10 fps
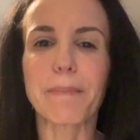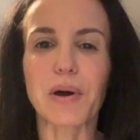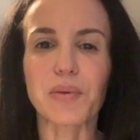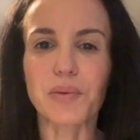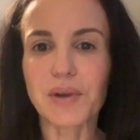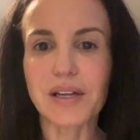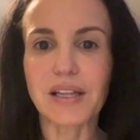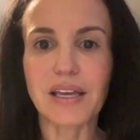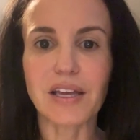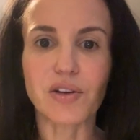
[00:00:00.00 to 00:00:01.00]
but
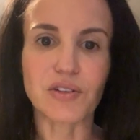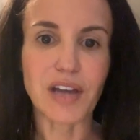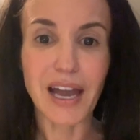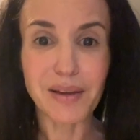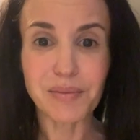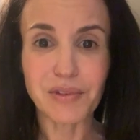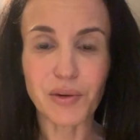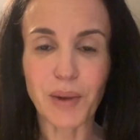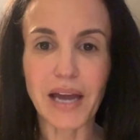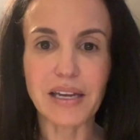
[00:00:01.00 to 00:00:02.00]
really
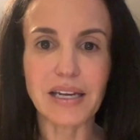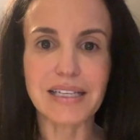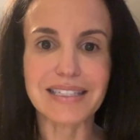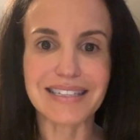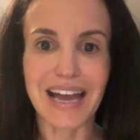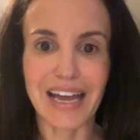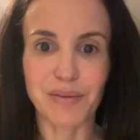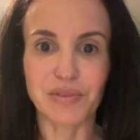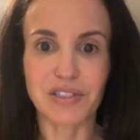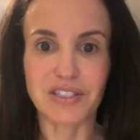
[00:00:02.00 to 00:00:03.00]
your body needs
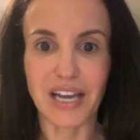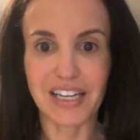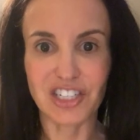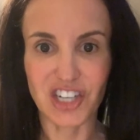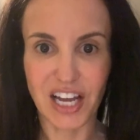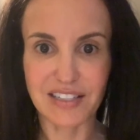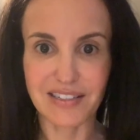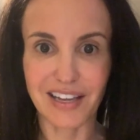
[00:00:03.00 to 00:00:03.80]
time to digest